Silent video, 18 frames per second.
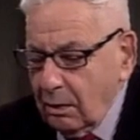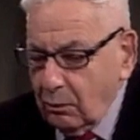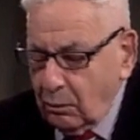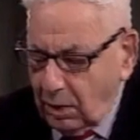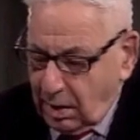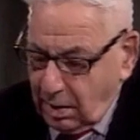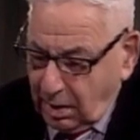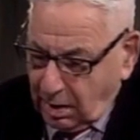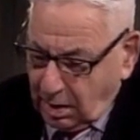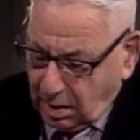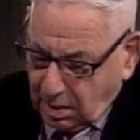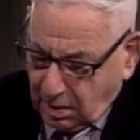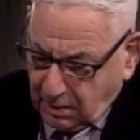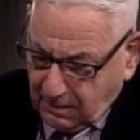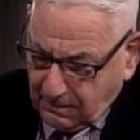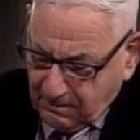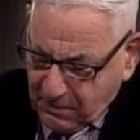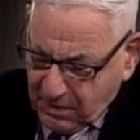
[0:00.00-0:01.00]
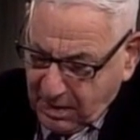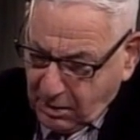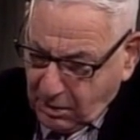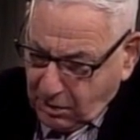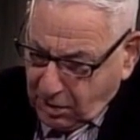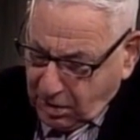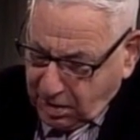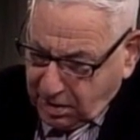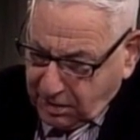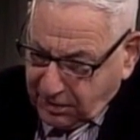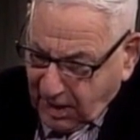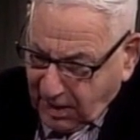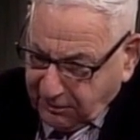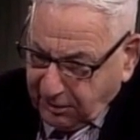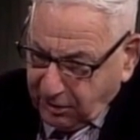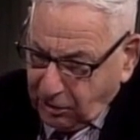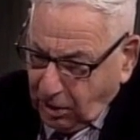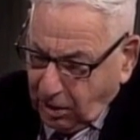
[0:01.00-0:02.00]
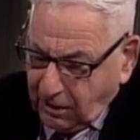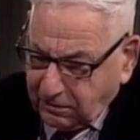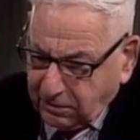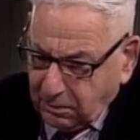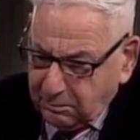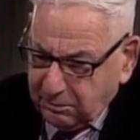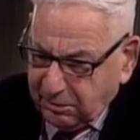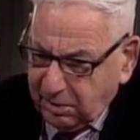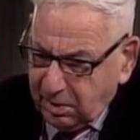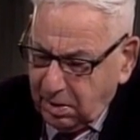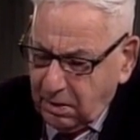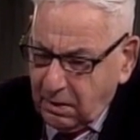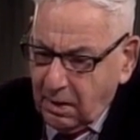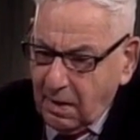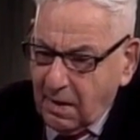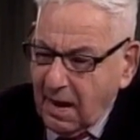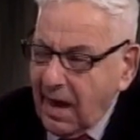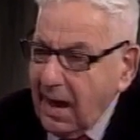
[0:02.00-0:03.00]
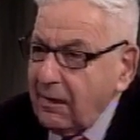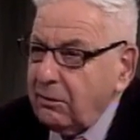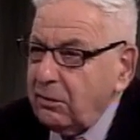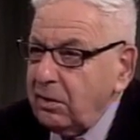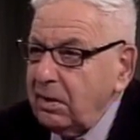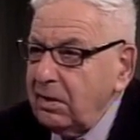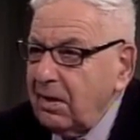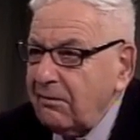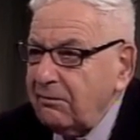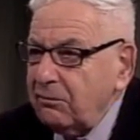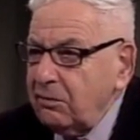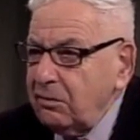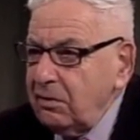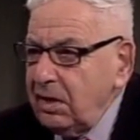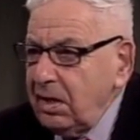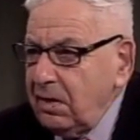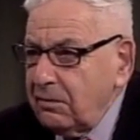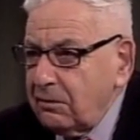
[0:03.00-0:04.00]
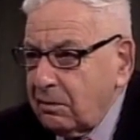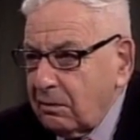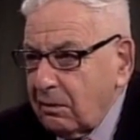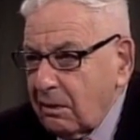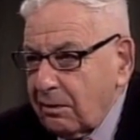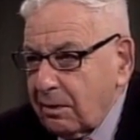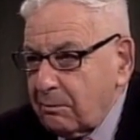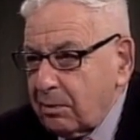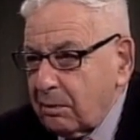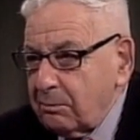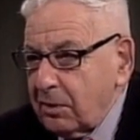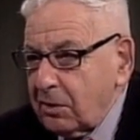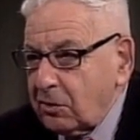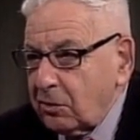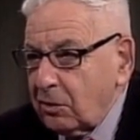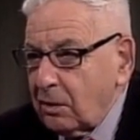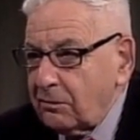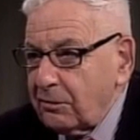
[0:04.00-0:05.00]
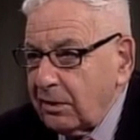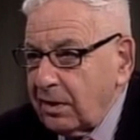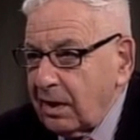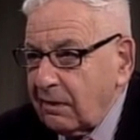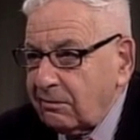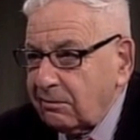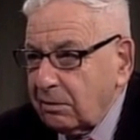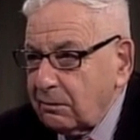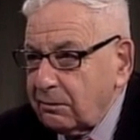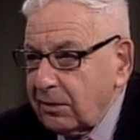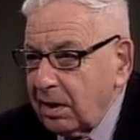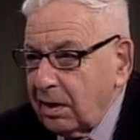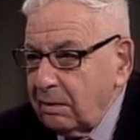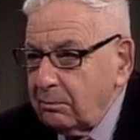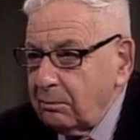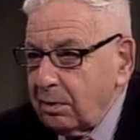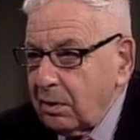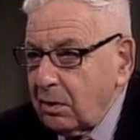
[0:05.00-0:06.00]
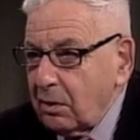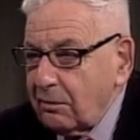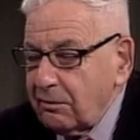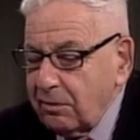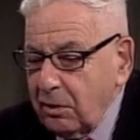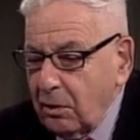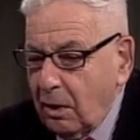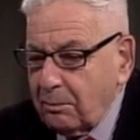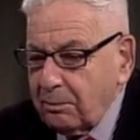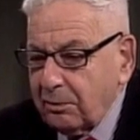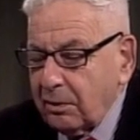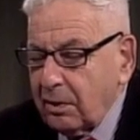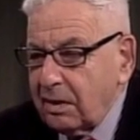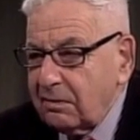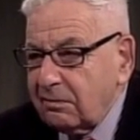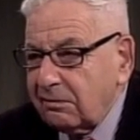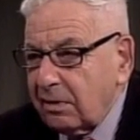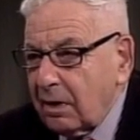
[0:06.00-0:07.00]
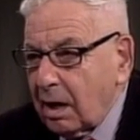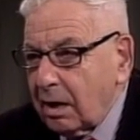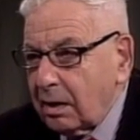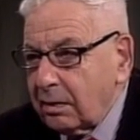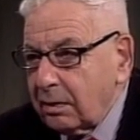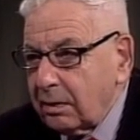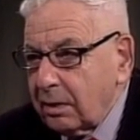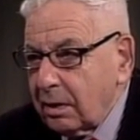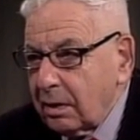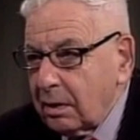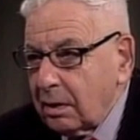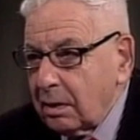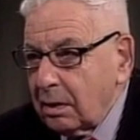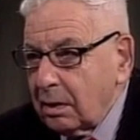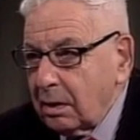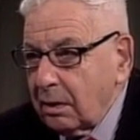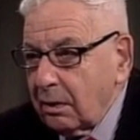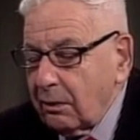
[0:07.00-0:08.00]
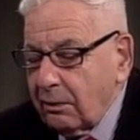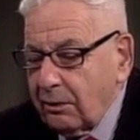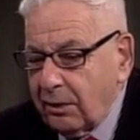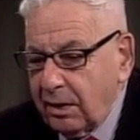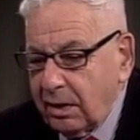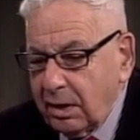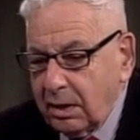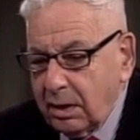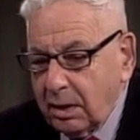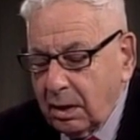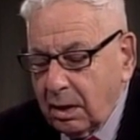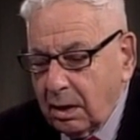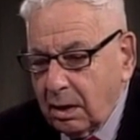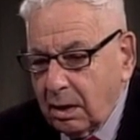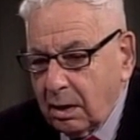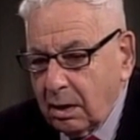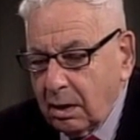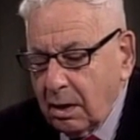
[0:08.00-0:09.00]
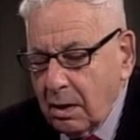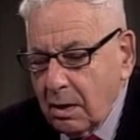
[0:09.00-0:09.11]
Where uh, he does an autopsy, and he doesn't need the permission of the next of kin because he operates under the uh,